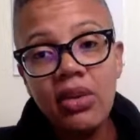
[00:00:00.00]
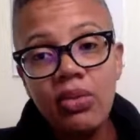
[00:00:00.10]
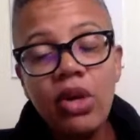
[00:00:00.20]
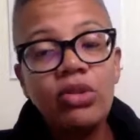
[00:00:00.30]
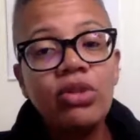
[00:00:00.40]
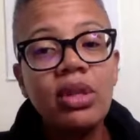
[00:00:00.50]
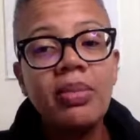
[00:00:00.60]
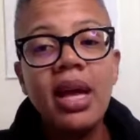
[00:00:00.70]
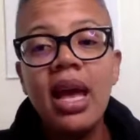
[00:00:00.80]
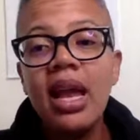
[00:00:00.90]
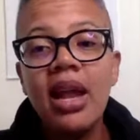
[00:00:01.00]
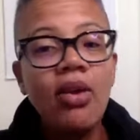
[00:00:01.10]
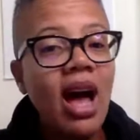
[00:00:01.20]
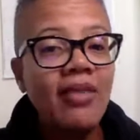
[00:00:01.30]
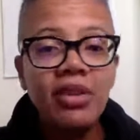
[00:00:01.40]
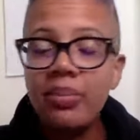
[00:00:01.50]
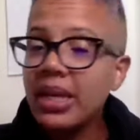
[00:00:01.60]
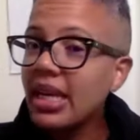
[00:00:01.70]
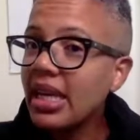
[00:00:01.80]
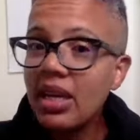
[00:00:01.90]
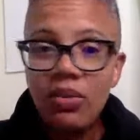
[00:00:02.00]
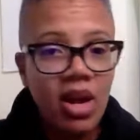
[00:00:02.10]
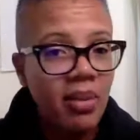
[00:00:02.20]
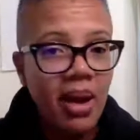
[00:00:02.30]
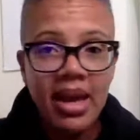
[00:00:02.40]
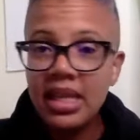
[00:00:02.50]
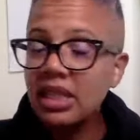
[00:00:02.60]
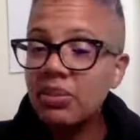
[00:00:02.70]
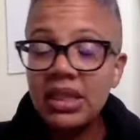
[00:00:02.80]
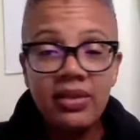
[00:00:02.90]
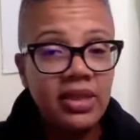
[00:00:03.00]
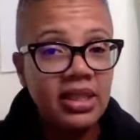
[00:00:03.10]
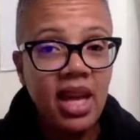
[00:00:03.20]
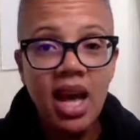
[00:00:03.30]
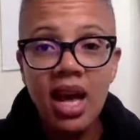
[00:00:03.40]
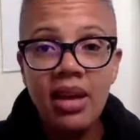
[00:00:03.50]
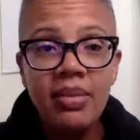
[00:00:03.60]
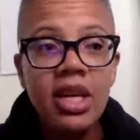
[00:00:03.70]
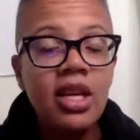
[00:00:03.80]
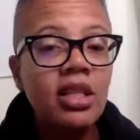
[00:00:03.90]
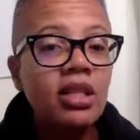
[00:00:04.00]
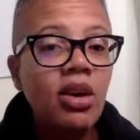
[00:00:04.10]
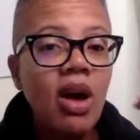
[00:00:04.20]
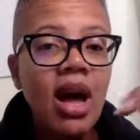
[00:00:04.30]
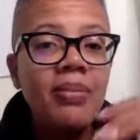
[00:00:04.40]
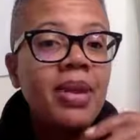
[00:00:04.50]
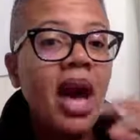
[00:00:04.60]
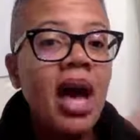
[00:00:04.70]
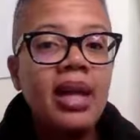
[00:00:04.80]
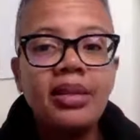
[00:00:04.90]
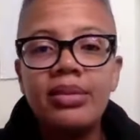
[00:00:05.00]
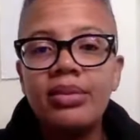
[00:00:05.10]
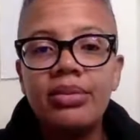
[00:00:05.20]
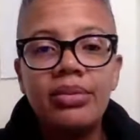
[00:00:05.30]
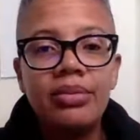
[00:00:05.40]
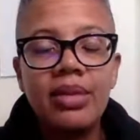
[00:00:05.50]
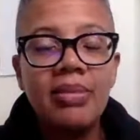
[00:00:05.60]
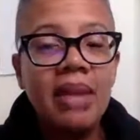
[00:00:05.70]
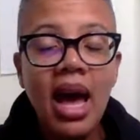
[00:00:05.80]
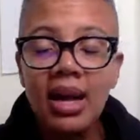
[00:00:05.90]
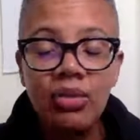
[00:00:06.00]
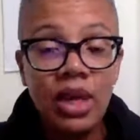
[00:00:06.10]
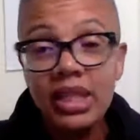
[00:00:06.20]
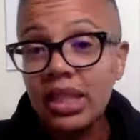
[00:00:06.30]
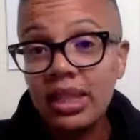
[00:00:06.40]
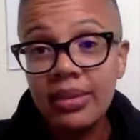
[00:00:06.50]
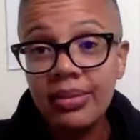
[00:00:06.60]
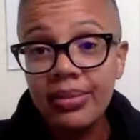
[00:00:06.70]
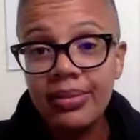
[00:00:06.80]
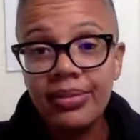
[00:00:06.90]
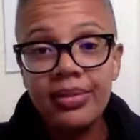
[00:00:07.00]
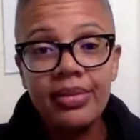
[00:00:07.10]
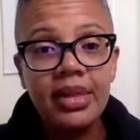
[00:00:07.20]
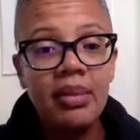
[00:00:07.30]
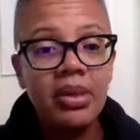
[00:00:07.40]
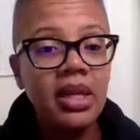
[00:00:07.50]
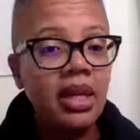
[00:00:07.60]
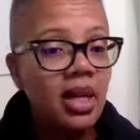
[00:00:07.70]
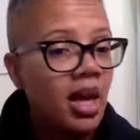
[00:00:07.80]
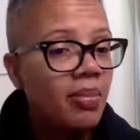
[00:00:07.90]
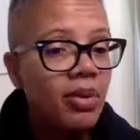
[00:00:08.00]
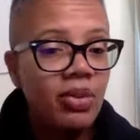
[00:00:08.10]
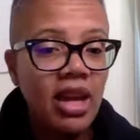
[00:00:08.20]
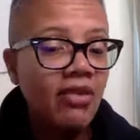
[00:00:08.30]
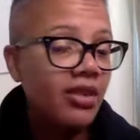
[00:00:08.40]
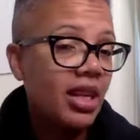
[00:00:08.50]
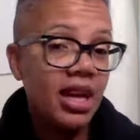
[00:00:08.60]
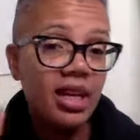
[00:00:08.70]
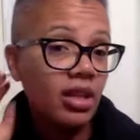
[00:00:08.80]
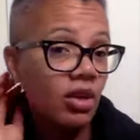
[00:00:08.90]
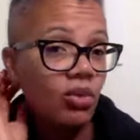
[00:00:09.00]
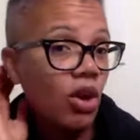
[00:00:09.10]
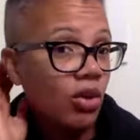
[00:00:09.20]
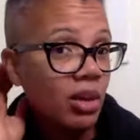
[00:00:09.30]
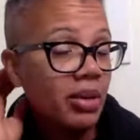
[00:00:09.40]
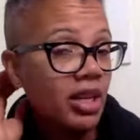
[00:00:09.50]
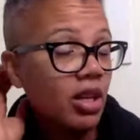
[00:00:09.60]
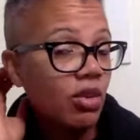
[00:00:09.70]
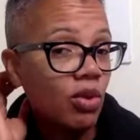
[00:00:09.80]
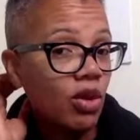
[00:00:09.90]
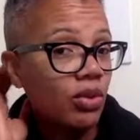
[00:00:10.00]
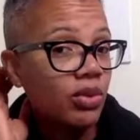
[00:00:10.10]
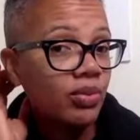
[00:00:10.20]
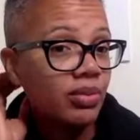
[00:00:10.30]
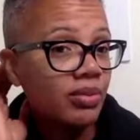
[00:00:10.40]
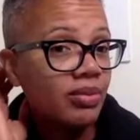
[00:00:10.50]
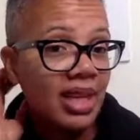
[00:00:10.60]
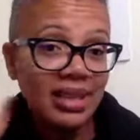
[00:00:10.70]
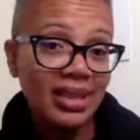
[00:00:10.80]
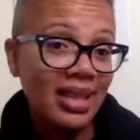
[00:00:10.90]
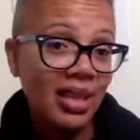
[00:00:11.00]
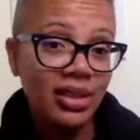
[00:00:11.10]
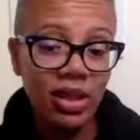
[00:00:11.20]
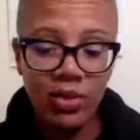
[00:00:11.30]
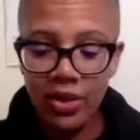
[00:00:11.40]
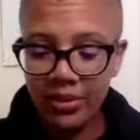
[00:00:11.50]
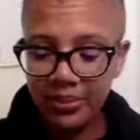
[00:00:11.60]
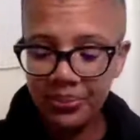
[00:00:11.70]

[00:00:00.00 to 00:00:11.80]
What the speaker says: road trip, and I don't have to be anywhere by any specific time, so I'm not rushing. I'm going to get up, and when I feel like getting on the road, I'm getting on the road. That's just how it's going to work.